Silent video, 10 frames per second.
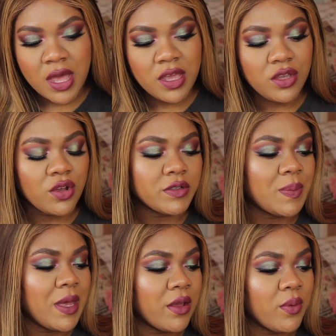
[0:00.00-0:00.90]
you know,
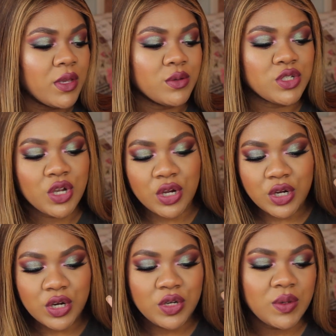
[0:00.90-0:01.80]
depending on where you
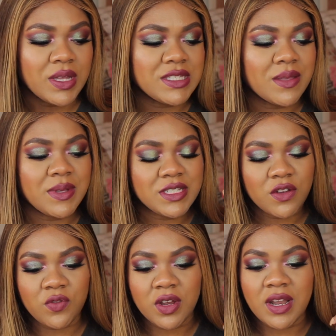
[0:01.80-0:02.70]
turn, you get something
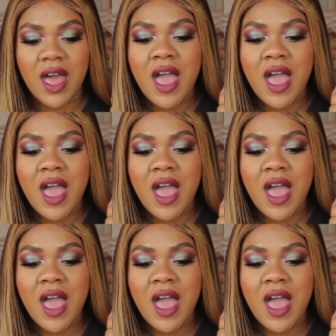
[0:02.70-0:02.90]
different.